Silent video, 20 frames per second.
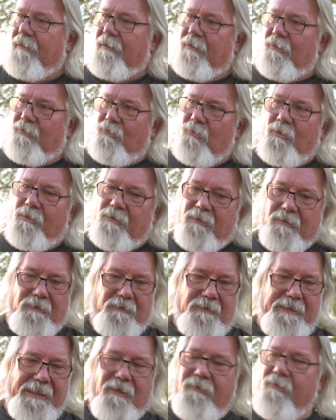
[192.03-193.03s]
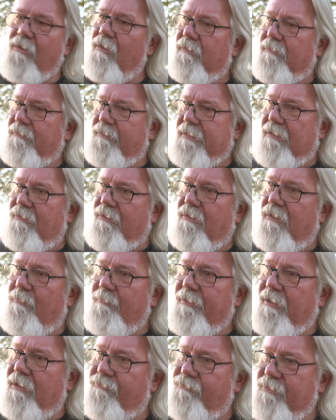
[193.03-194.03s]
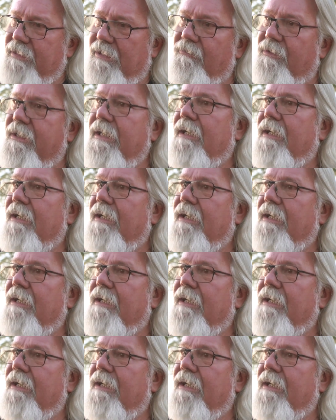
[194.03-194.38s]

going to town hall meetings, town